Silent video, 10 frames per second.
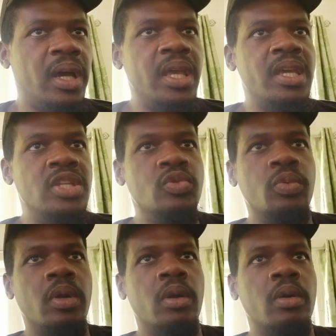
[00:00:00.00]
at an age
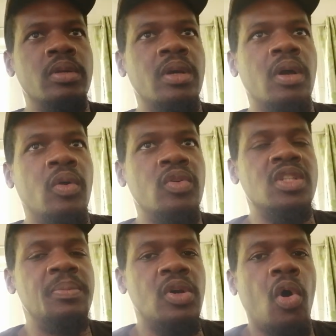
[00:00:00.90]
where you're not going
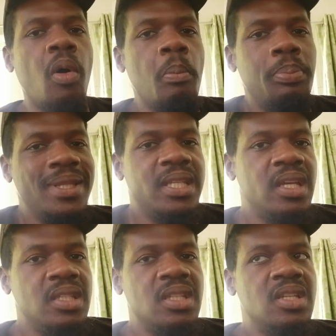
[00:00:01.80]
to be
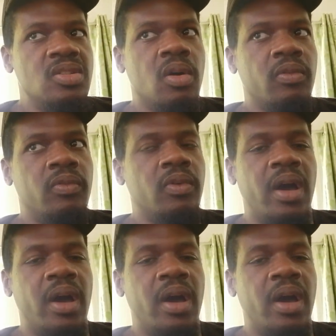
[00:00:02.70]
competent enough,